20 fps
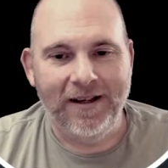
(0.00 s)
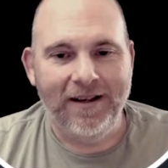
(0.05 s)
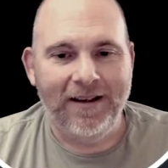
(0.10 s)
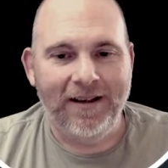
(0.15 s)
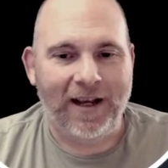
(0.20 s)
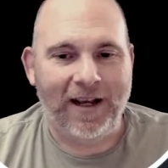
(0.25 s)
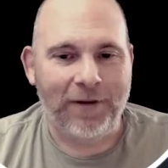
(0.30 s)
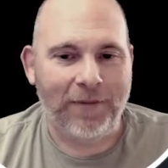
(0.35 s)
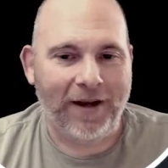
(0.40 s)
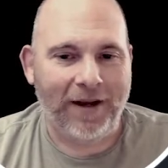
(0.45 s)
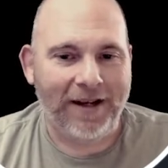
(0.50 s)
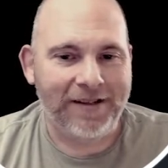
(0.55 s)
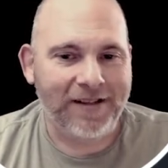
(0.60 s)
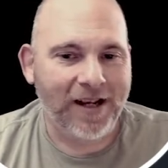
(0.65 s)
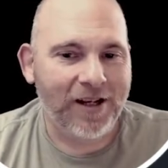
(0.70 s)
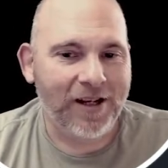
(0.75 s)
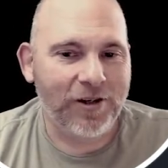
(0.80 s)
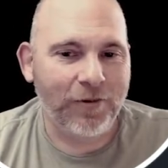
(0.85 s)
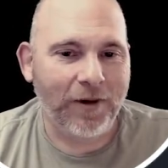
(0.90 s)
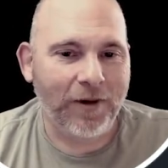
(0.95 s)
And by
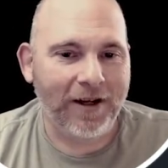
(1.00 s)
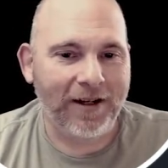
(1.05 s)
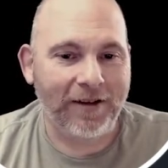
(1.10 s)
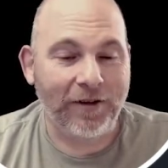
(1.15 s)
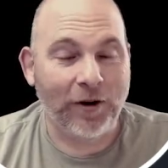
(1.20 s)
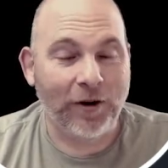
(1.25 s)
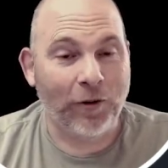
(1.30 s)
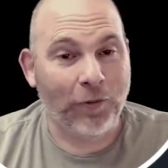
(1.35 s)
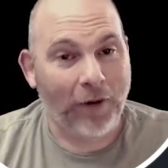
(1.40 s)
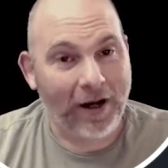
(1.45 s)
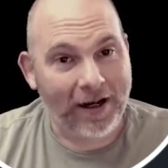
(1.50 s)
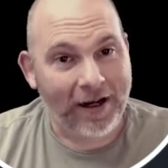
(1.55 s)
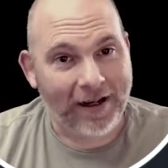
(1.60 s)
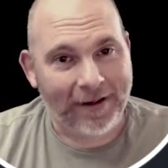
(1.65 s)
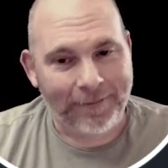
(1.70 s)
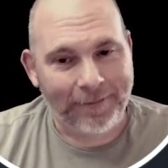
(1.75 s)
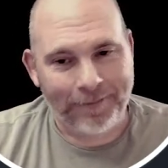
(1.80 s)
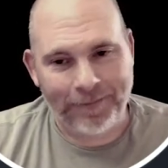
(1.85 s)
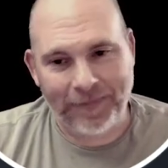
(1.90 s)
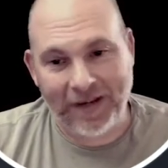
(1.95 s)
attenuating their
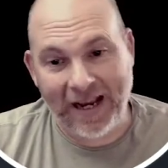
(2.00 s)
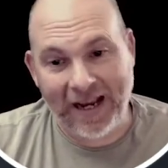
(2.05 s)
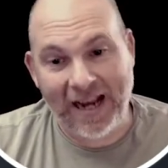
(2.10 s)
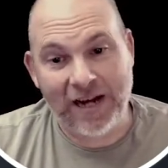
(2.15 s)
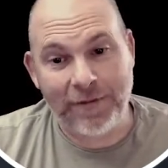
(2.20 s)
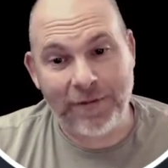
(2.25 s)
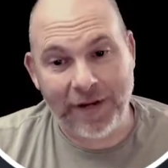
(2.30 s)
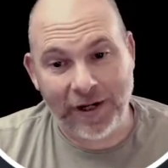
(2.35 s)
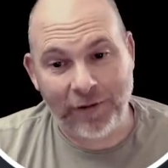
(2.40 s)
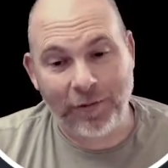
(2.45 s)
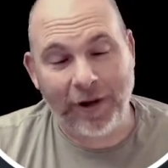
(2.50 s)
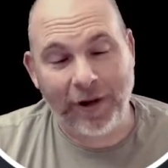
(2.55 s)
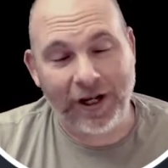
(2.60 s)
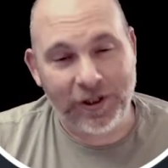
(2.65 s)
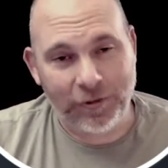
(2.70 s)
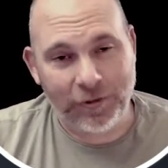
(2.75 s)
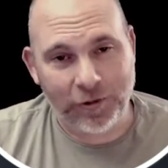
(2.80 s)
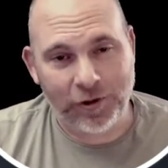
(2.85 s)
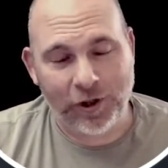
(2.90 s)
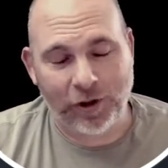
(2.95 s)
weighting, animated
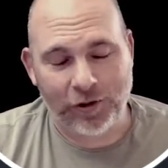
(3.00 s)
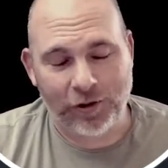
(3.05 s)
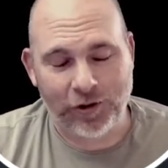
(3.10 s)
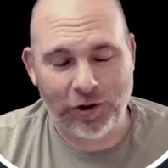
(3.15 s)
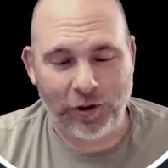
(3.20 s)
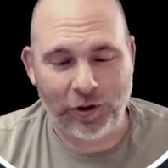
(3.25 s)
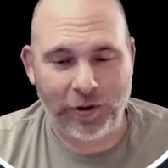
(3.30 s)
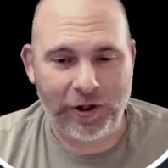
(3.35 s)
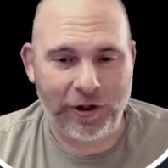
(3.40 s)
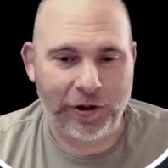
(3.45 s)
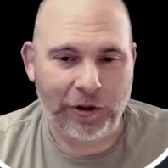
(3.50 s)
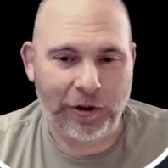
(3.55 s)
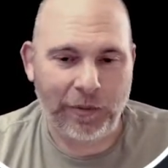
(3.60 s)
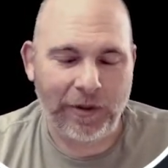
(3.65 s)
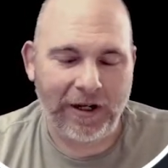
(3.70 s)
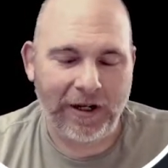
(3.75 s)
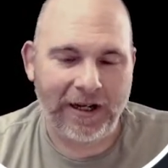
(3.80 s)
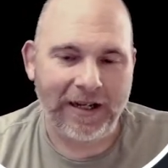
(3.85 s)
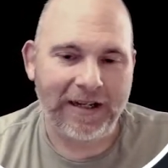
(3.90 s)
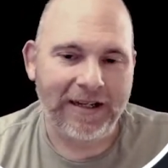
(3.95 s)
weights, which I'll show here in a
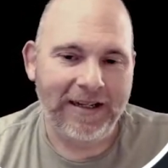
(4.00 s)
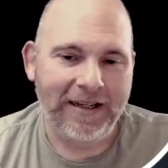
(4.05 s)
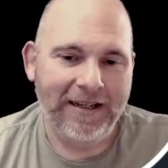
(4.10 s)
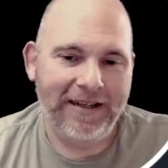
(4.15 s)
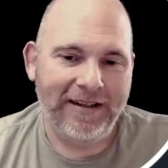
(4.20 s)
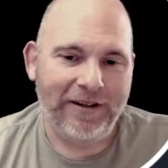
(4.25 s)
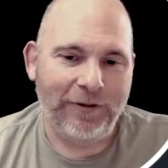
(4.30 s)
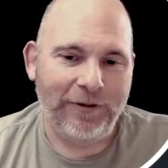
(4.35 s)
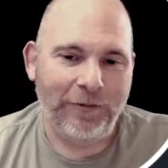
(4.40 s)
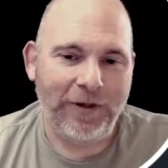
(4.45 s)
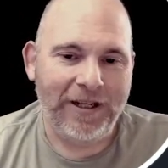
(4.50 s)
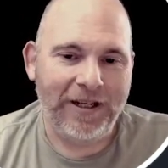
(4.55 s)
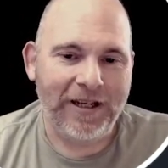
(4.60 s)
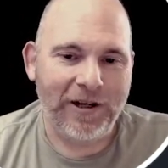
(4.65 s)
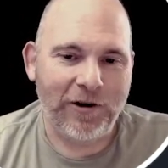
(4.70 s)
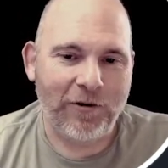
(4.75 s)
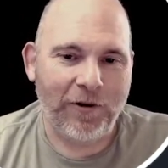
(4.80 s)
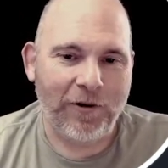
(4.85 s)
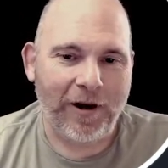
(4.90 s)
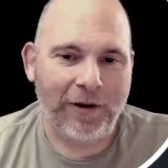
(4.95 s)
minute, we
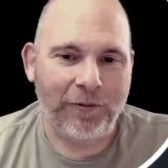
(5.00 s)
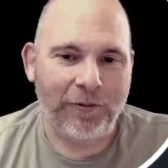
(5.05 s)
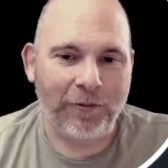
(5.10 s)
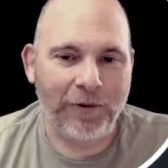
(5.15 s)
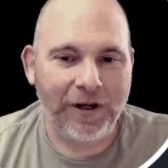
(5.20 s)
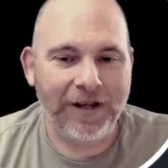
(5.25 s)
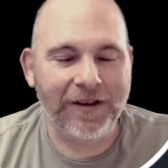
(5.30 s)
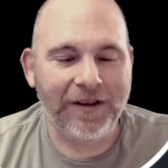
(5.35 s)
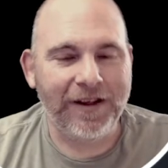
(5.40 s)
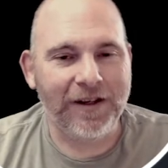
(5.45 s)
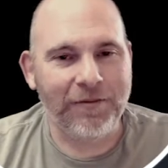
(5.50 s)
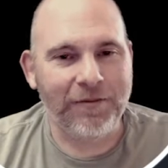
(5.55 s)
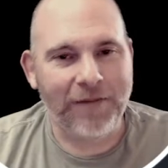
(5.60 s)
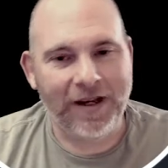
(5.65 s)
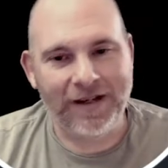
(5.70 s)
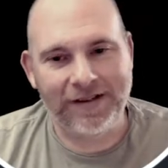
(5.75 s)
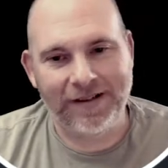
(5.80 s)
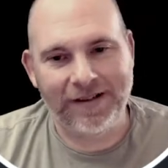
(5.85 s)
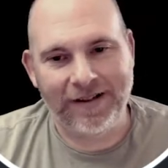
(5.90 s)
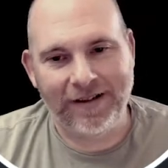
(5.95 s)
can create really
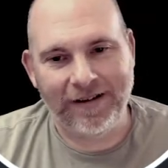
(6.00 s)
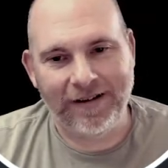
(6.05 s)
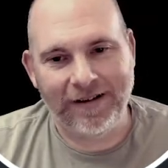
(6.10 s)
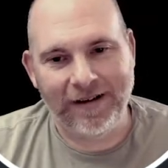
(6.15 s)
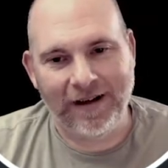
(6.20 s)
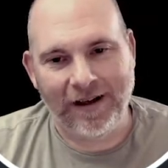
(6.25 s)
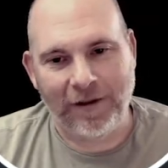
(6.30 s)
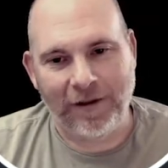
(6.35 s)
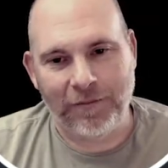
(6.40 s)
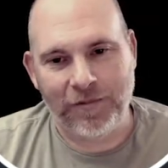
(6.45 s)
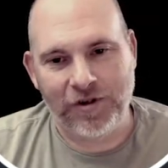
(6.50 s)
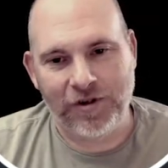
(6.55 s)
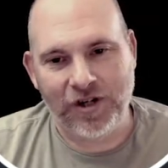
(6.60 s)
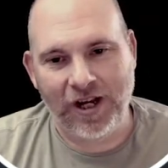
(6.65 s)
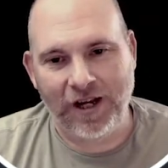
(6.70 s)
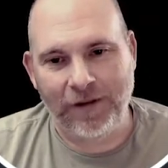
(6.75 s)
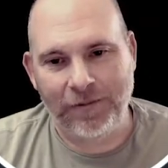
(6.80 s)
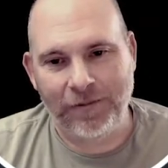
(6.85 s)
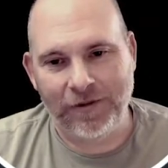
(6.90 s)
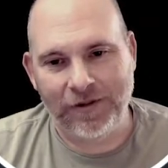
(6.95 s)
amazing
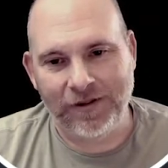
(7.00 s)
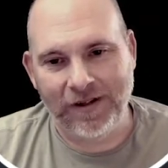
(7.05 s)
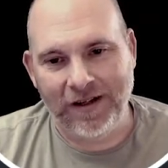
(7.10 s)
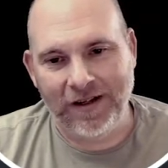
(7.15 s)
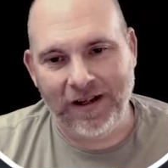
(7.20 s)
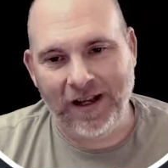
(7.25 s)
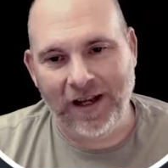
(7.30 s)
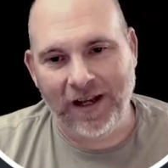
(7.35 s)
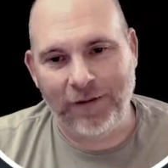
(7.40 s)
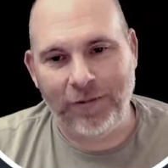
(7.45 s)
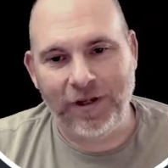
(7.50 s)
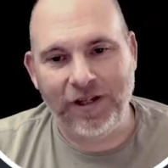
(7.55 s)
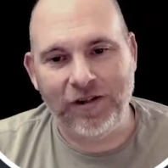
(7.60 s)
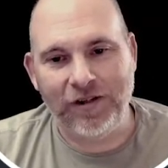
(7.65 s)
shapes. And we can